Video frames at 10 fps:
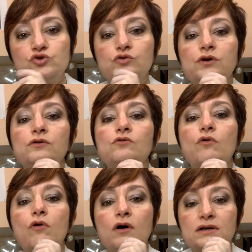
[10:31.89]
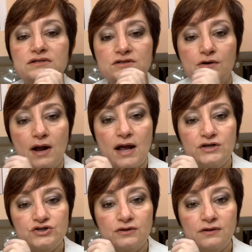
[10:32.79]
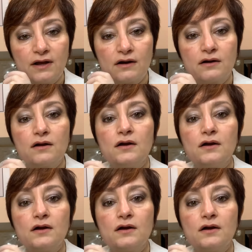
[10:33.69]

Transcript: you can cause scratching there,